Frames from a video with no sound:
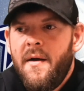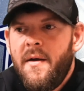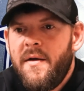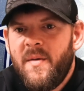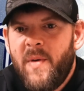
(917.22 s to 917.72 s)

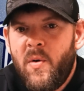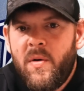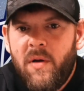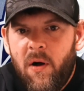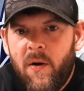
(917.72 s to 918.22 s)
Damone
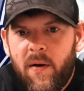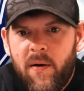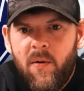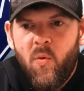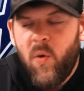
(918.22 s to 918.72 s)
Clark
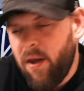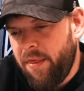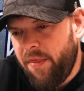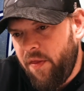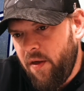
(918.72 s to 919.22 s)

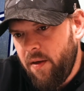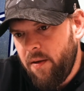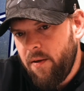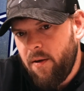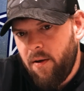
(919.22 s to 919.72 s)
with
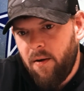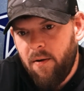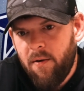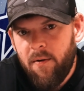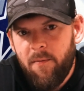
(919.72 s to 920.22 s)

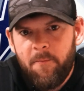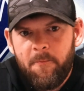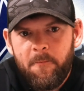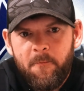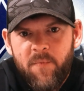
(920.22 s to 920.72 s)

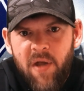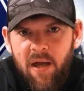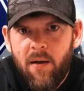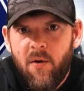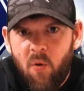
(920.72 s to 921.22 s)

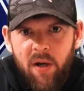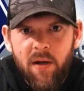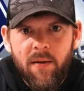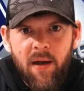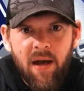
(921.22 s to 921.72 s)
Dan
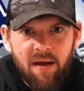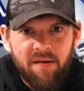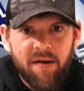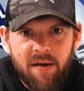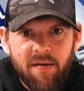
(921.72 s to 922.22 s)
Quinn as
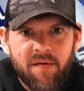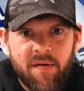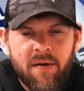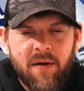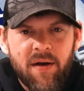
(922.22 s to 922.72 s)
his
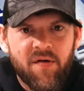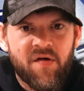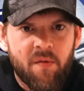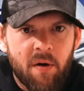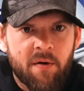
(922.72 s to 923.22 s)

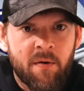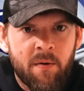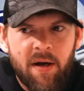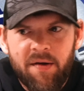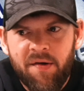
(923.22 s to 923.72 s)
instructor,
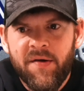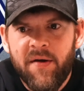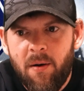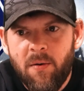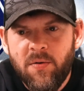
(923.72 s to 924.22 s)
as his
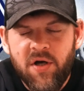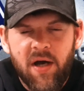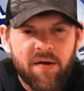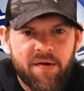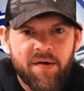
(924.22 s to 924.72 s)
coach,
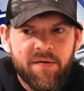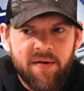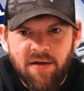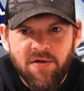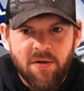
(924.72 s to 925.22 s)
as his
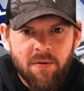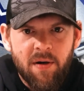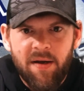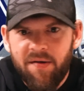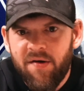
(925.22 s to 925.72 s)
teacher,
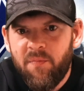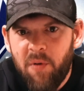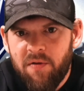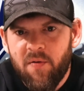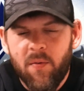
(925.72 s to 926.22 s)
as his
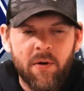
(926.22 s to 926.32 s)
mentor,